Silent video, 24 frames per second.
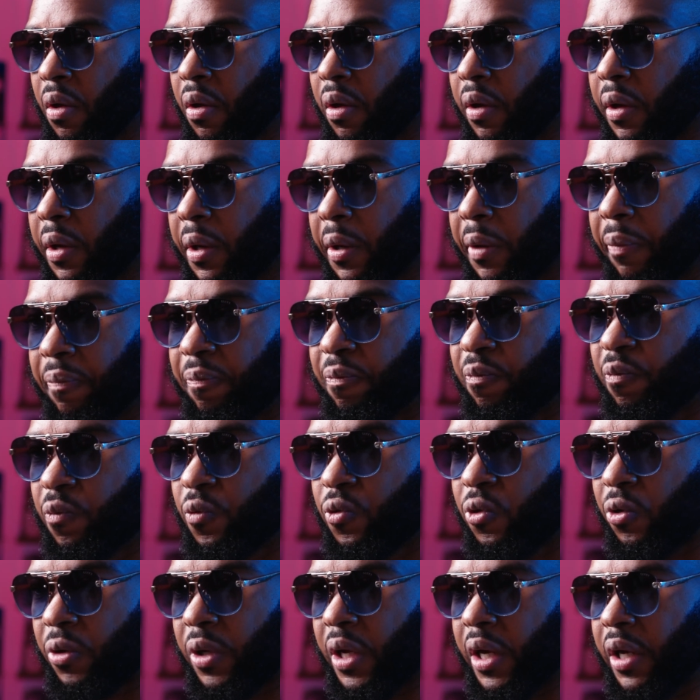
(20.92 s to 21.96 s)

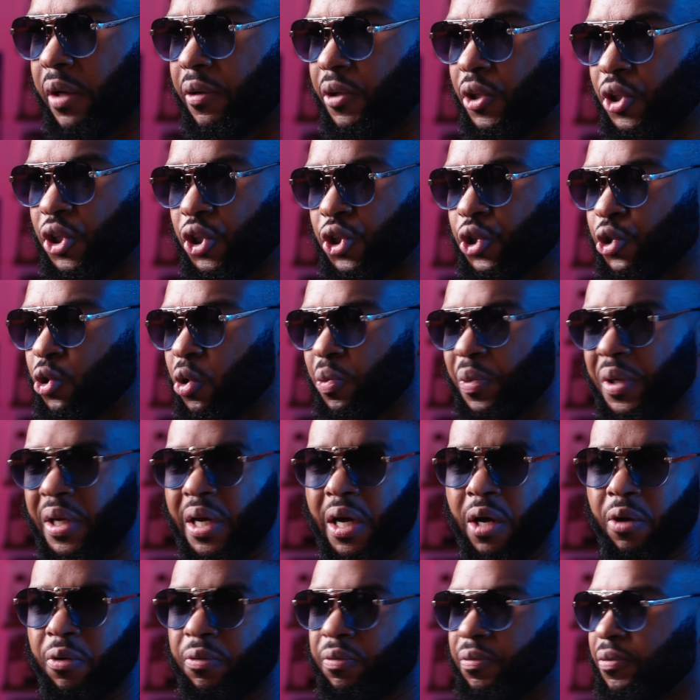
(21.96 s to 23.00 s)
So yeah, he just showed me
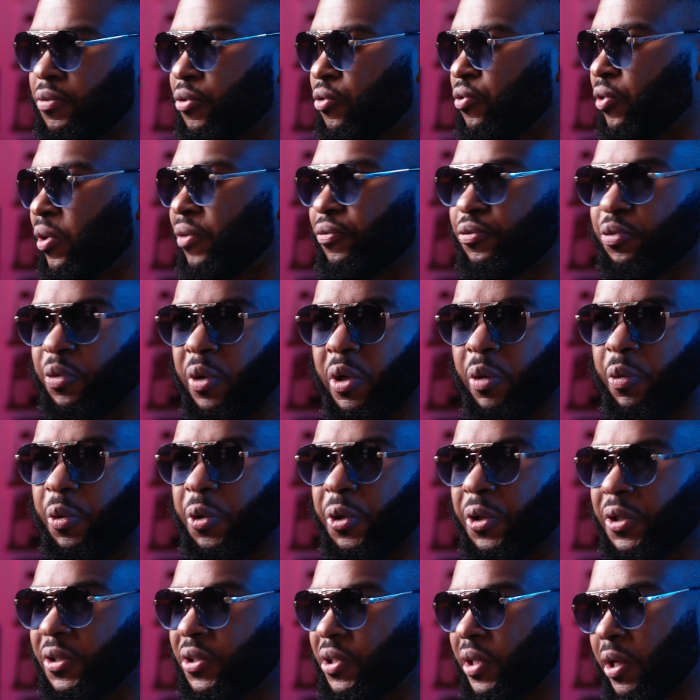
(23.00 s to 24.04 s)
how the software
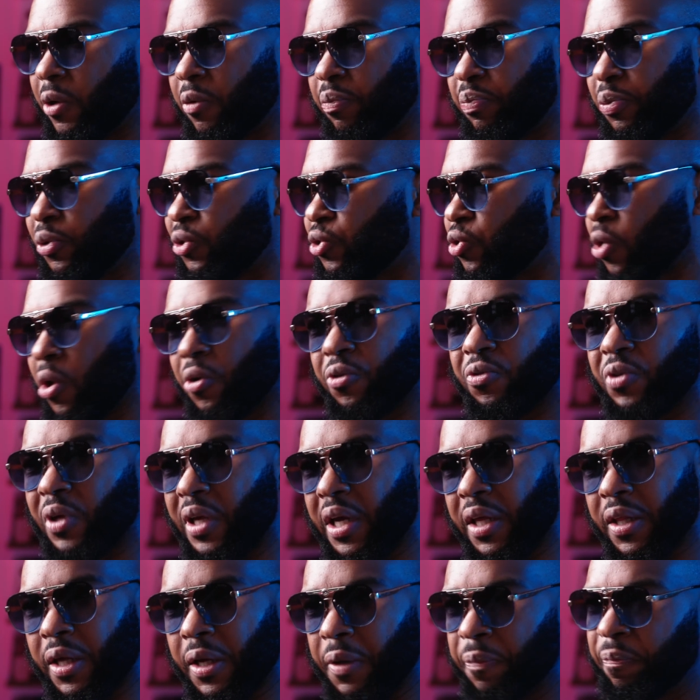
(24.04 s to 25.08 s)
works, and I would put songs
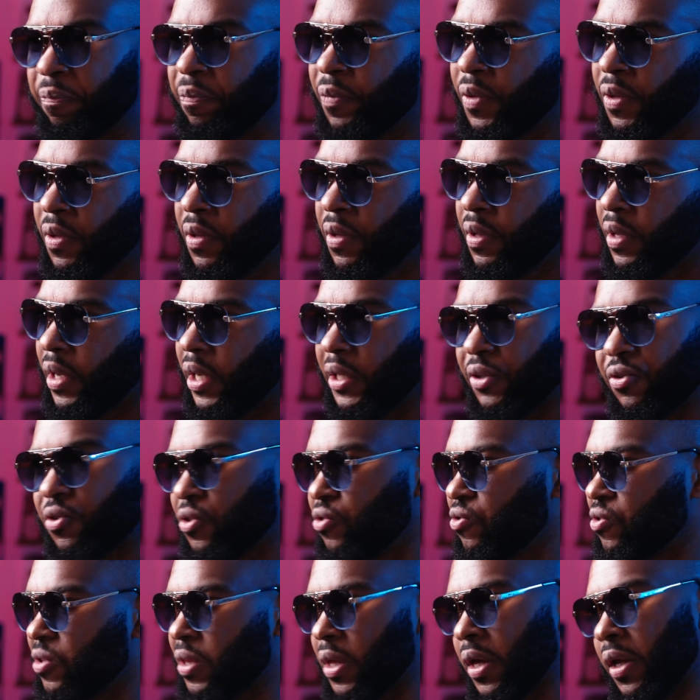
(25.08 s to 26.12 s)
together. And
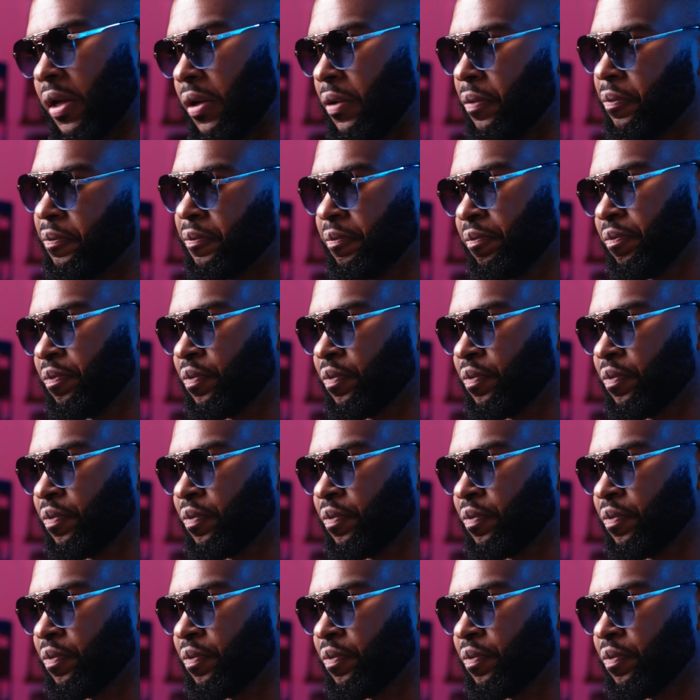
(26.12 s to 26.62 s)
since then,